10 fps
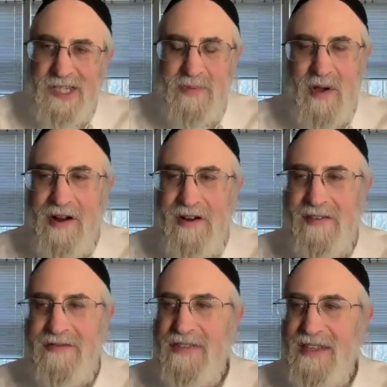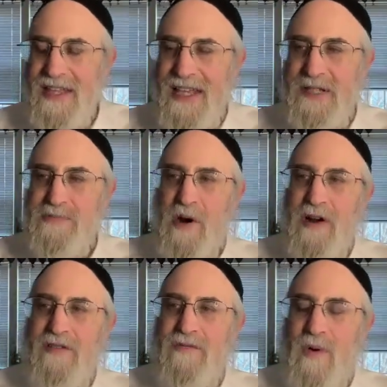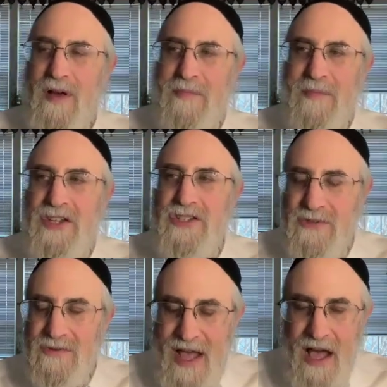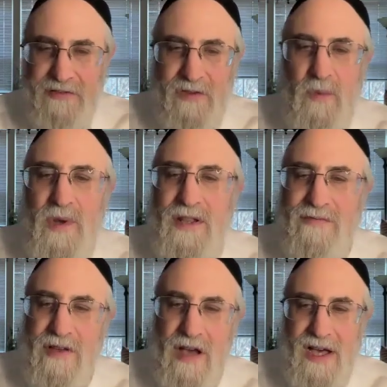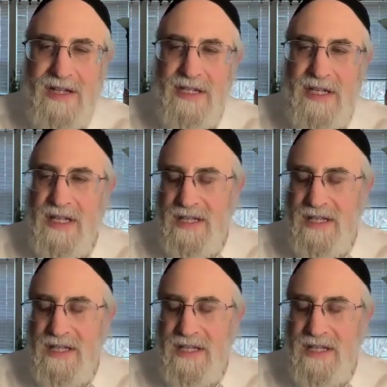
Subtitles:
It's part of what makes you out of the will of God